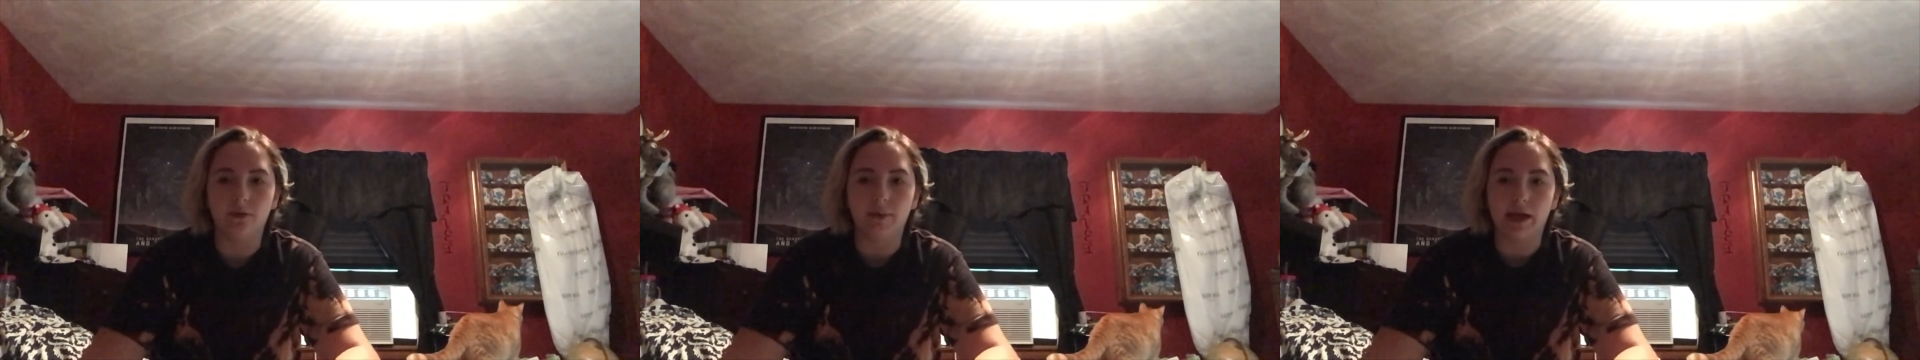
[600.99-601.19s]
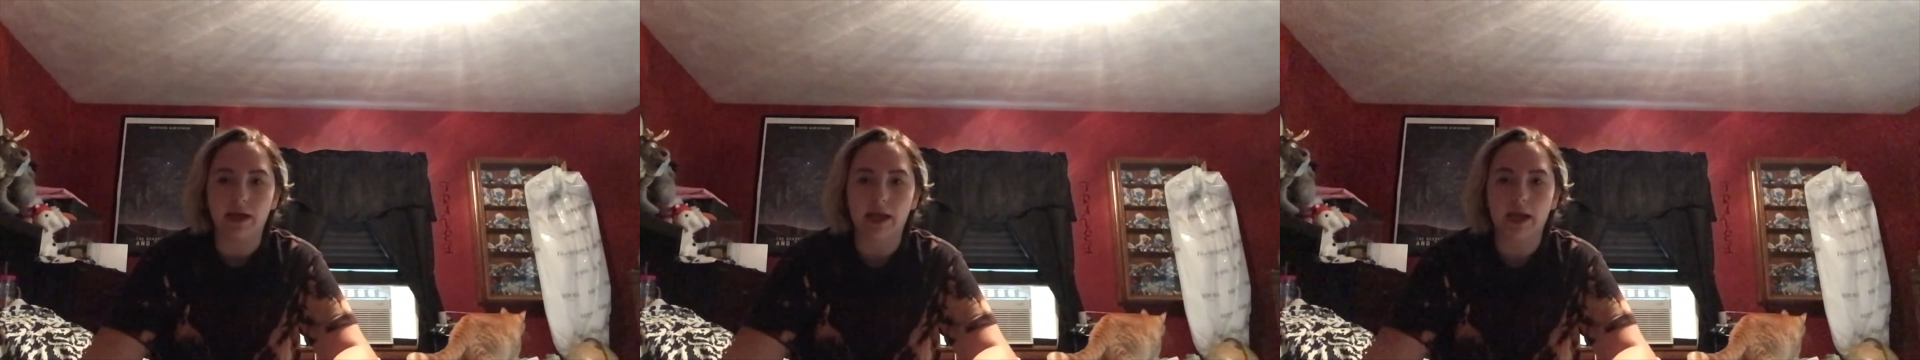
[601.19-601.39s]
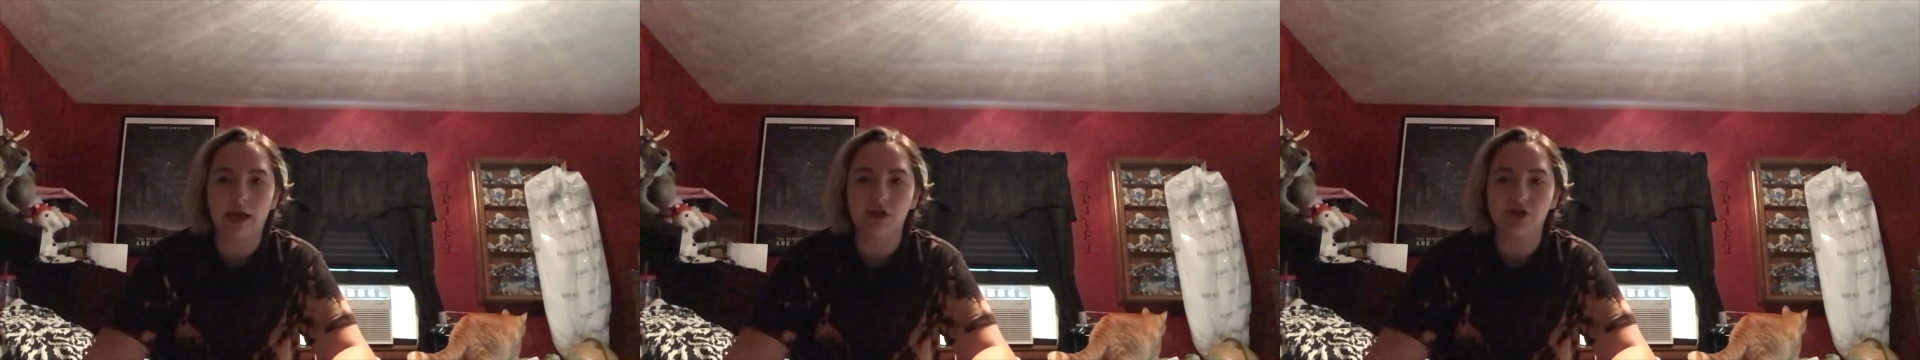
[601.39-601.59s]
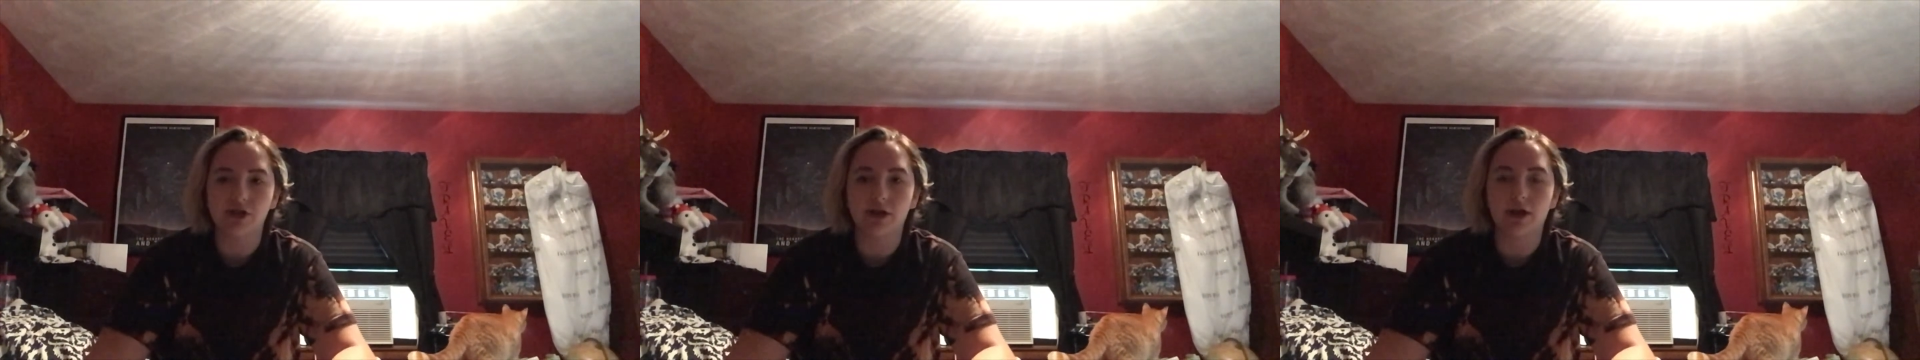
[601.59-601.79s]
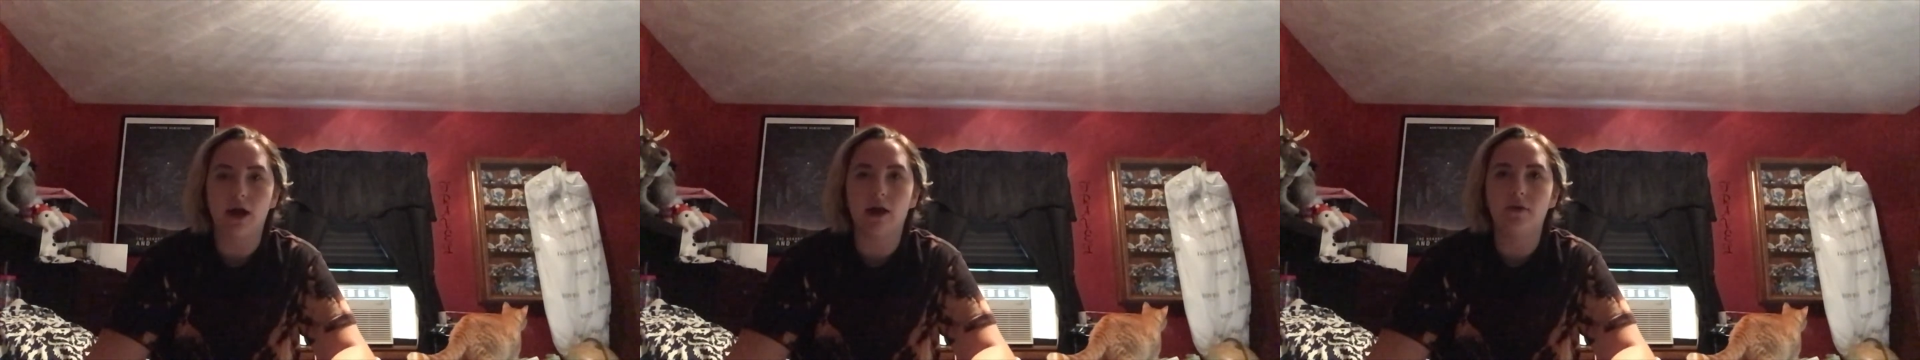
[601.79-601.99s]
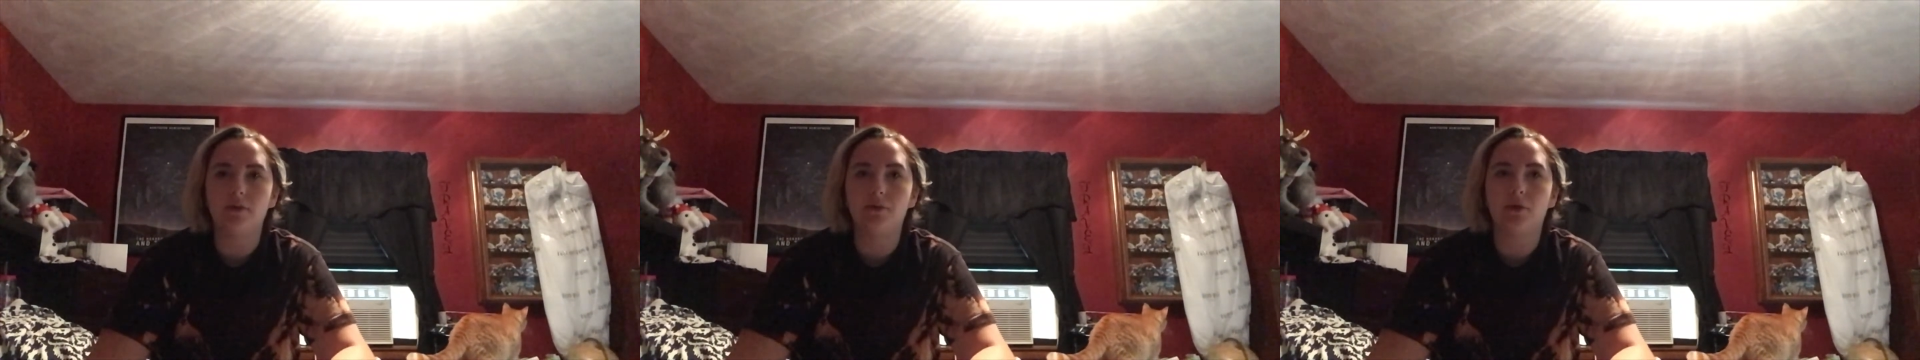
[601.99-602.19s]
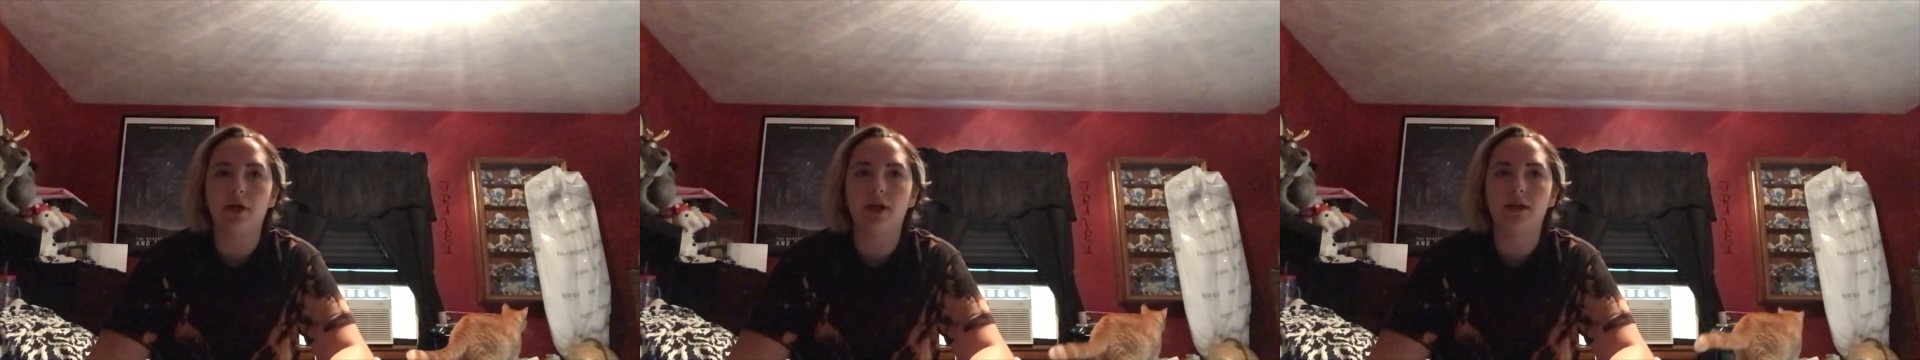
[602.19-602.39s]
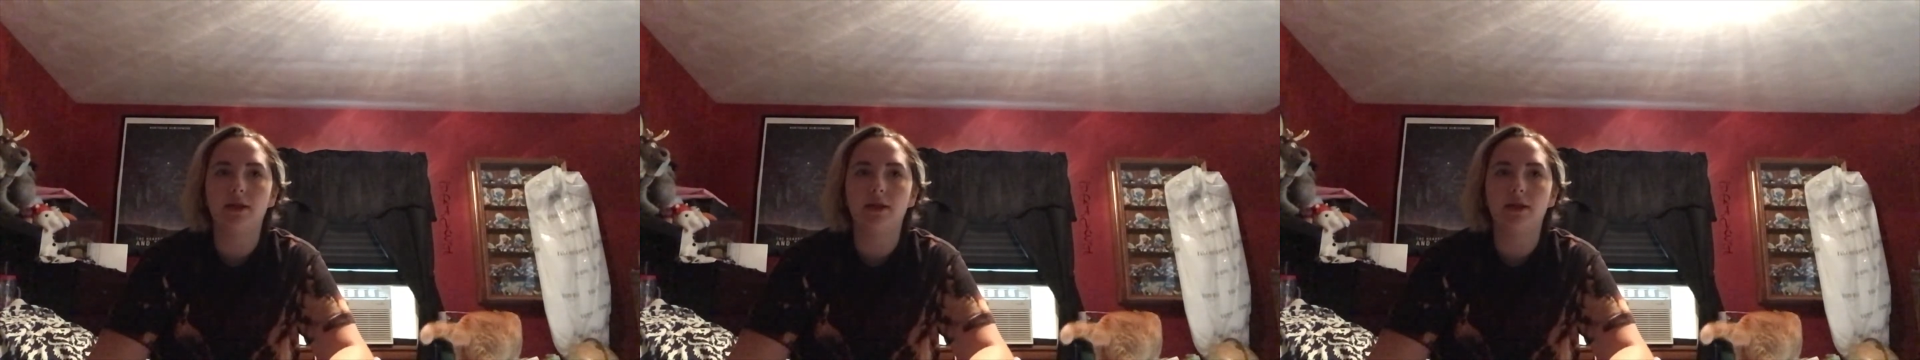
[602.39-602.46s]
medication I would put in